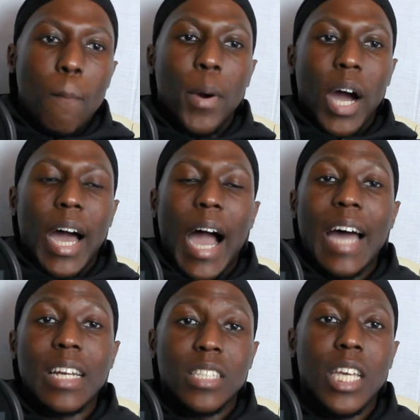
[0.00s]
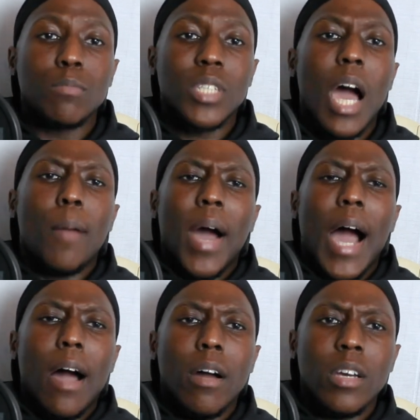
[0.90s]
but at the same time
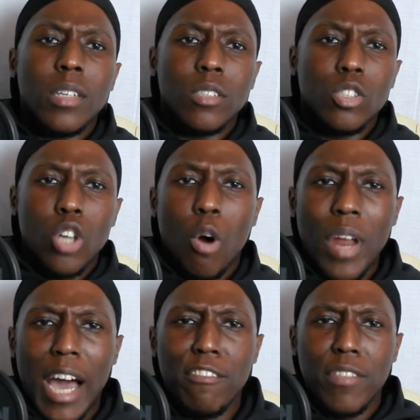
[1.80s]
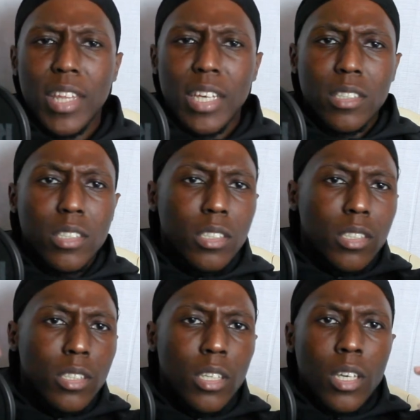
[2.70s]
I don't have this